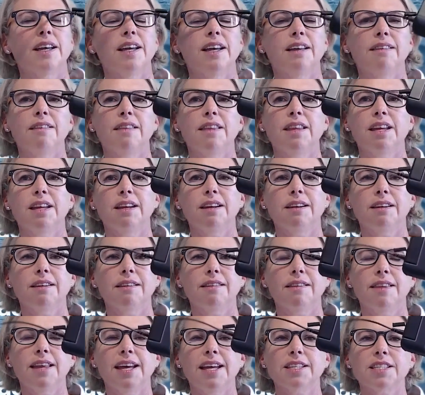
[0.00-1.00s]
And then
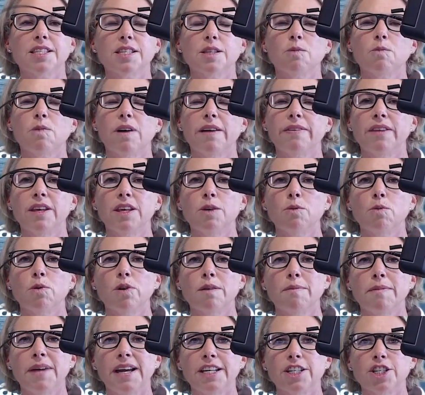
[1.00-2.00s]
that's the one that you
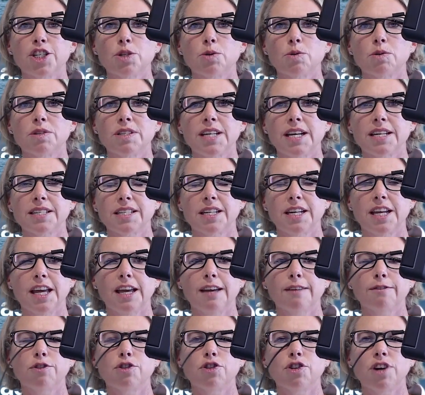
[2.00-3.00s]
want to make sure doesn't
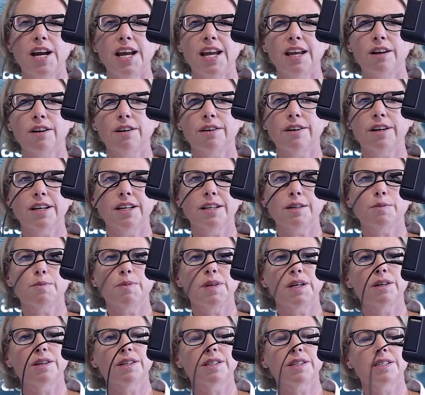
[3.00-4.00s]
have drag on it,
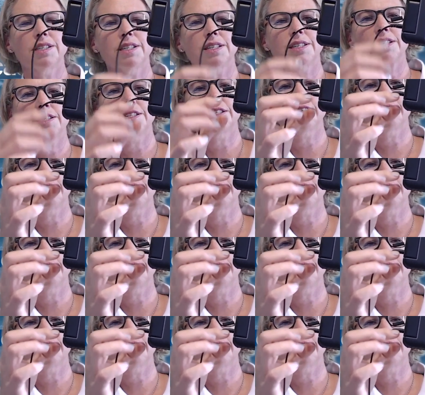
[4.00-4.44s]
because this is